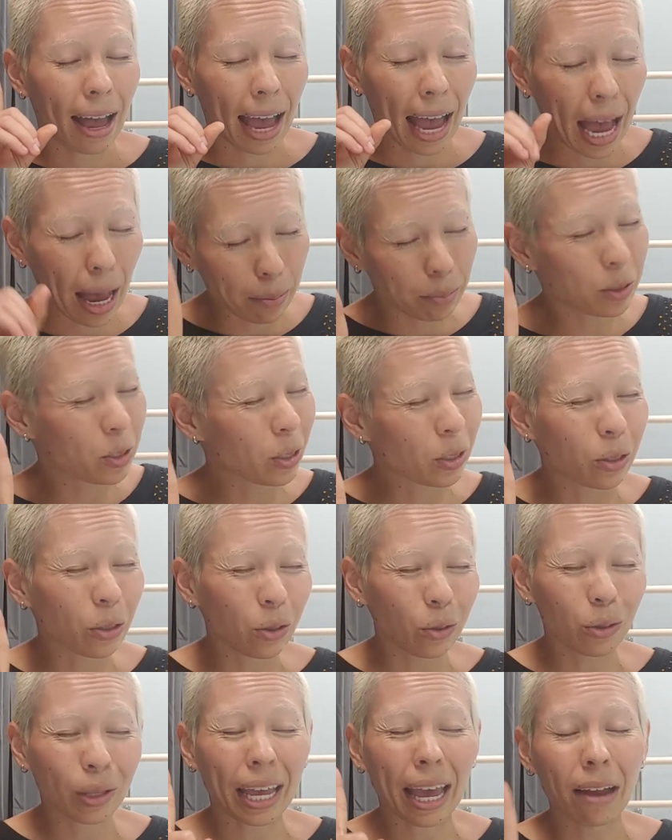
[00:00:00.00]

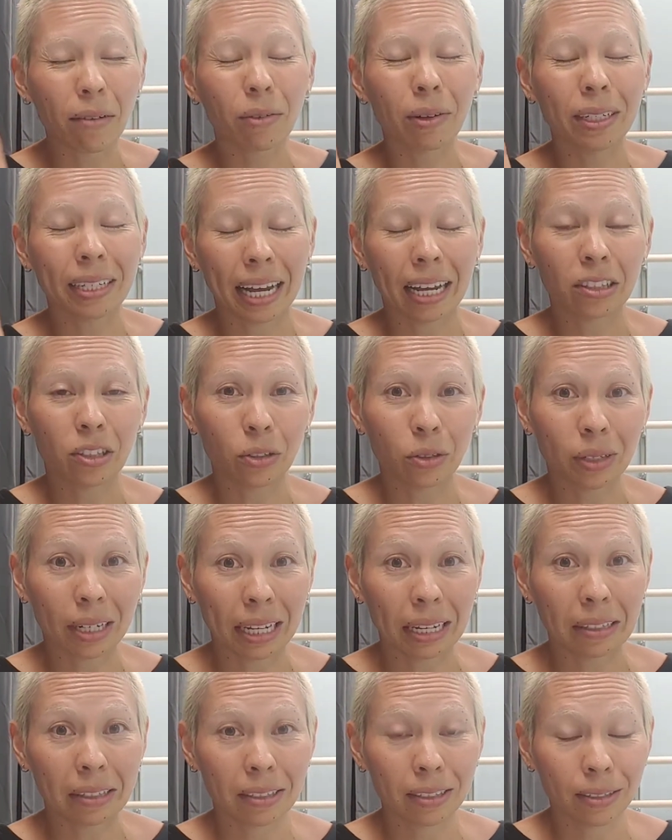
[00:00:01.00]
absolutely every dancer
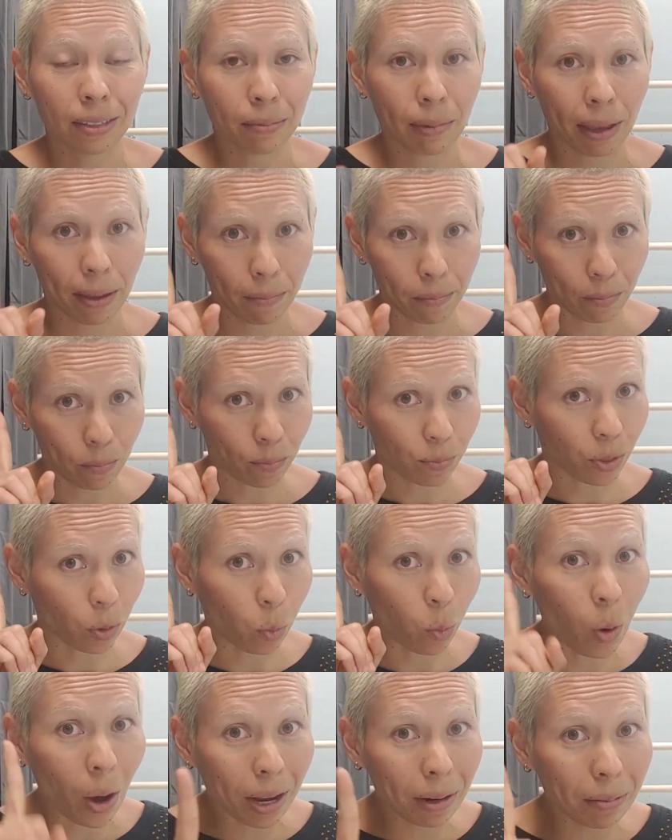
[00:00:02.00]
needs. The
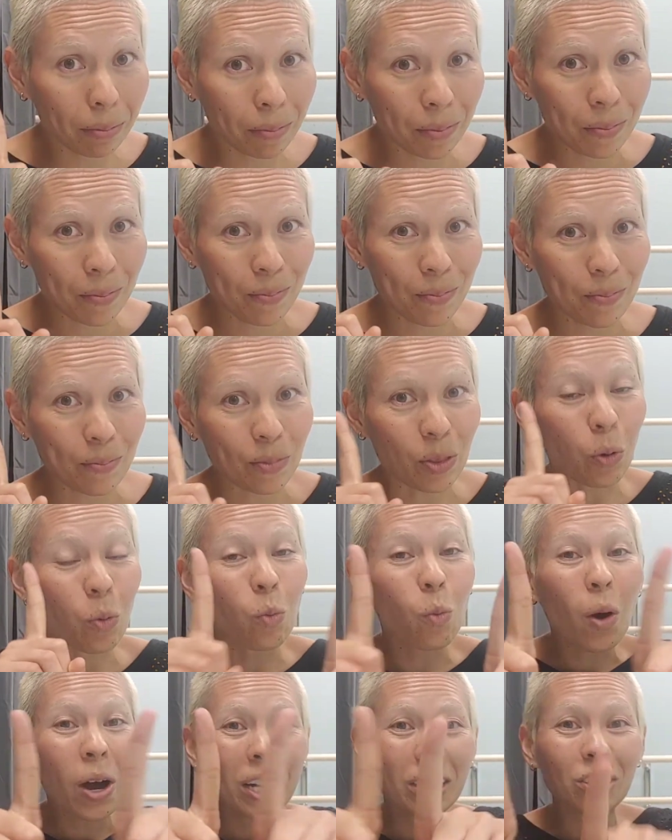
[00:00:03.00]

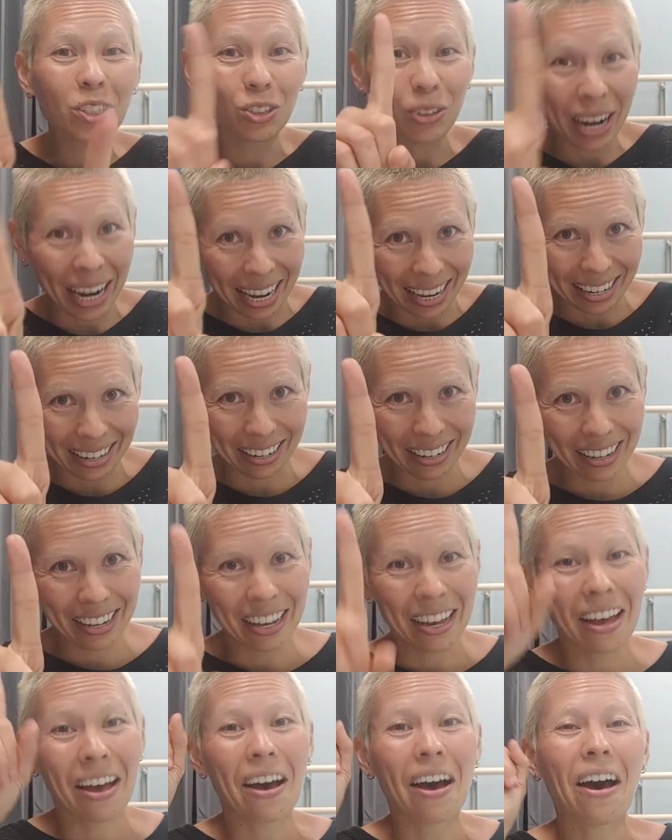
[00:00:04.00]
one trait
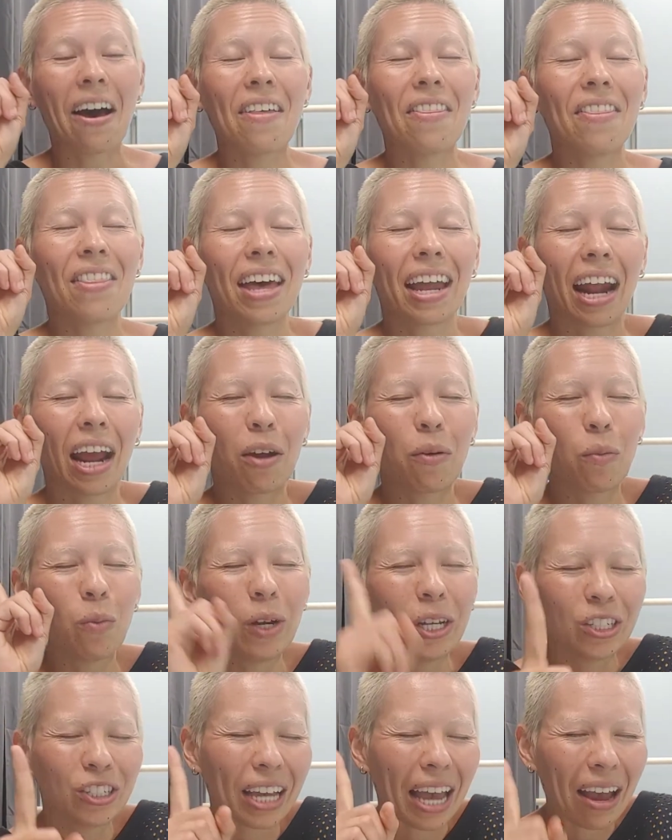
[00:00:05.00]
that I
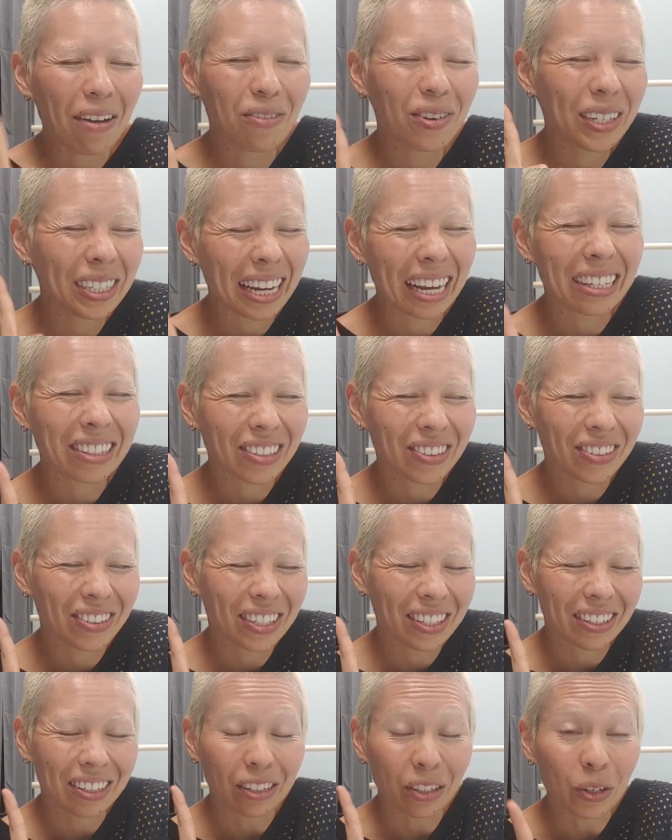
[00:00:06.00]
wish every dancer
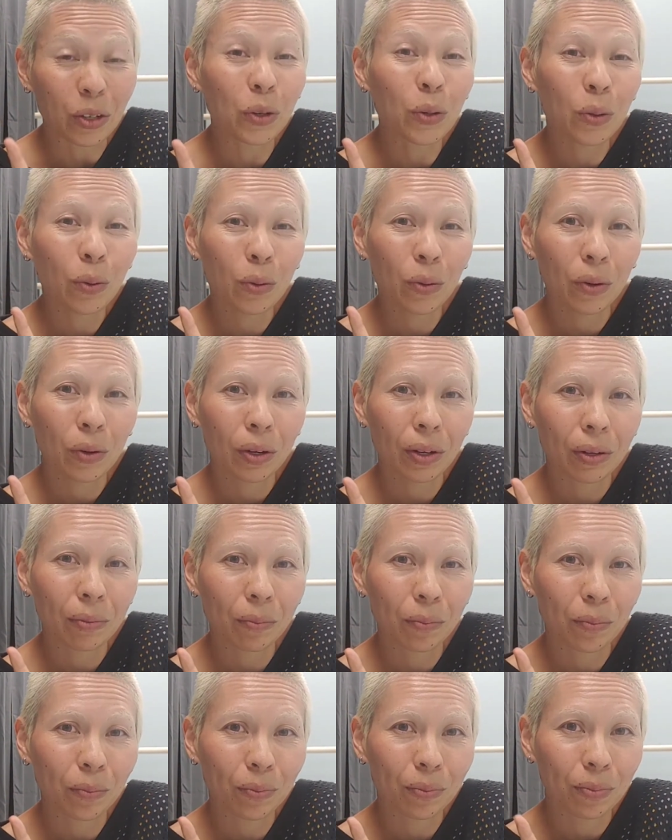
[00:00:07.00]
knew,
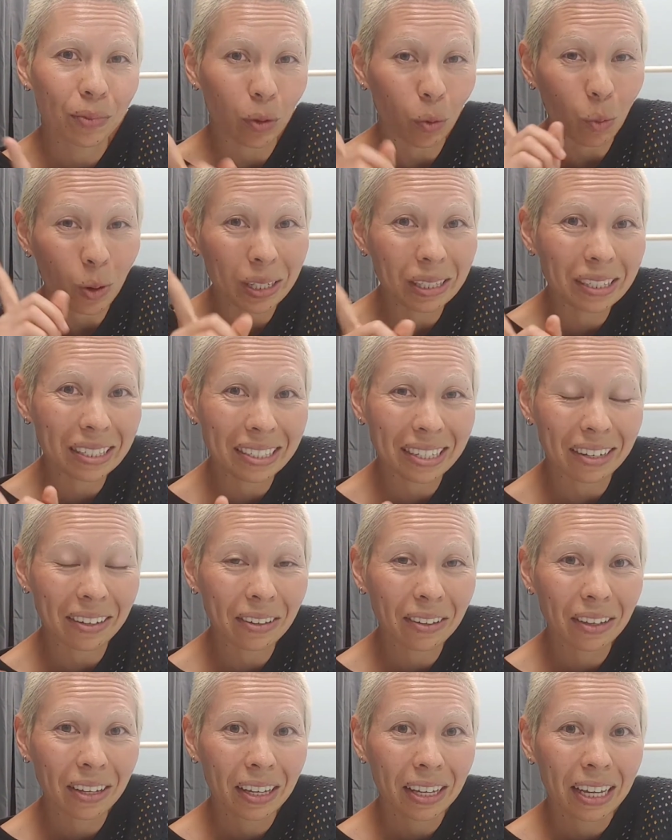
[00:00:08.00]
the one
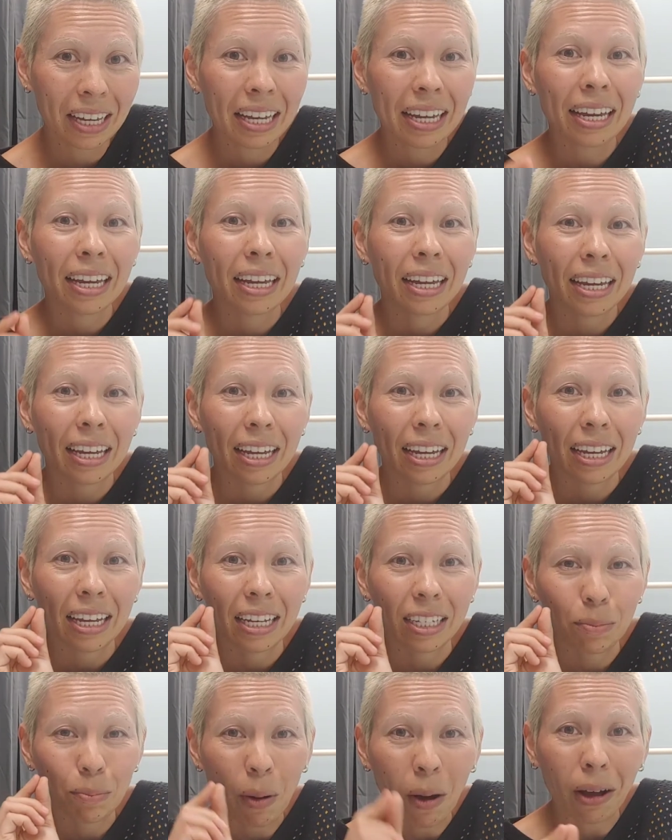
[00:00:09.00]
skill,
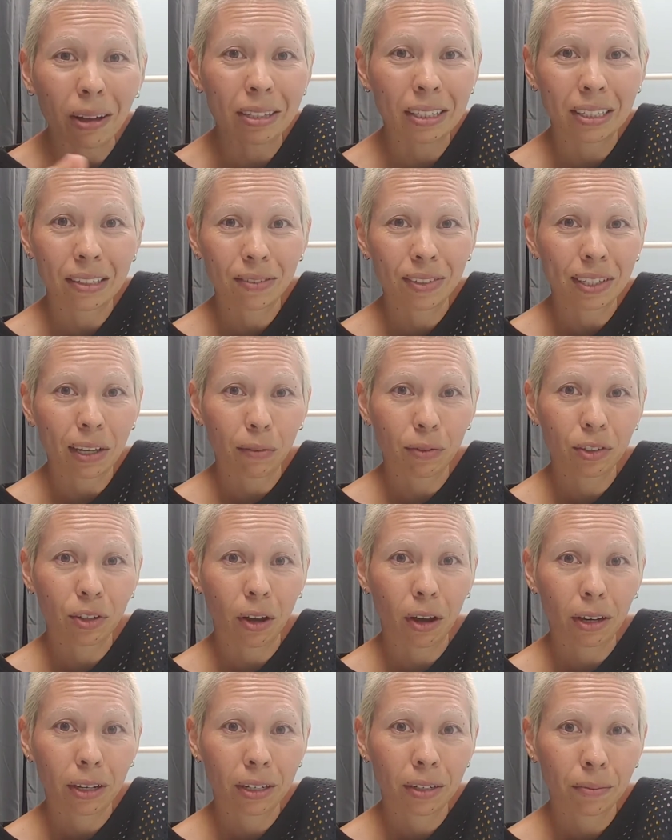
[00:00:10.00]
is positive
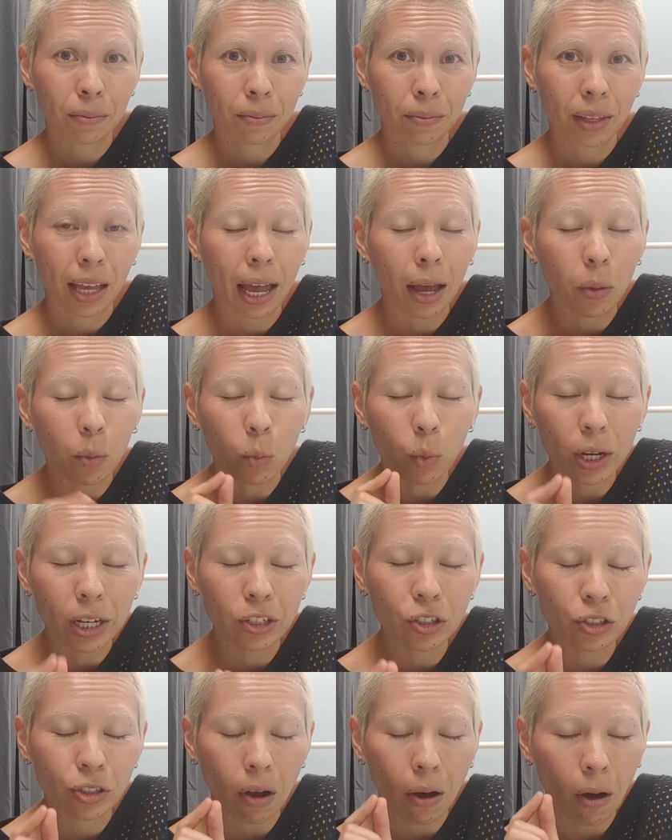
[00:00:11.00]
self-talk. I
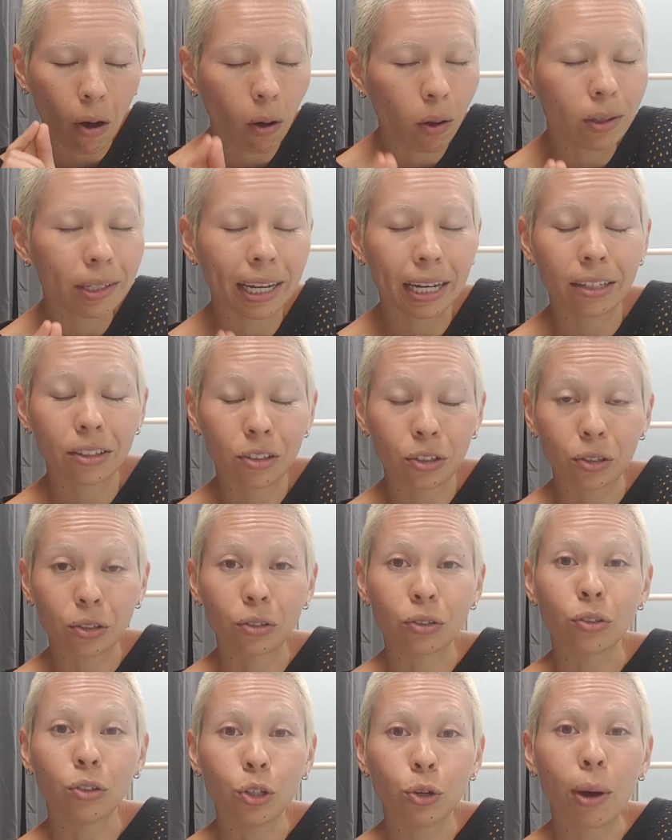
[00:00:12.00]
wish all
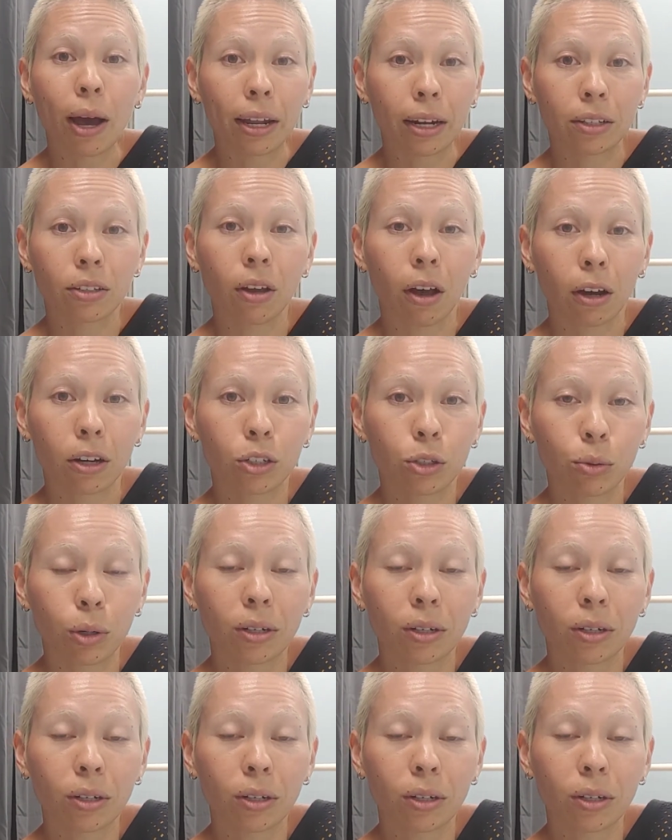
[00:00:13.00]
dancers knew how to talk to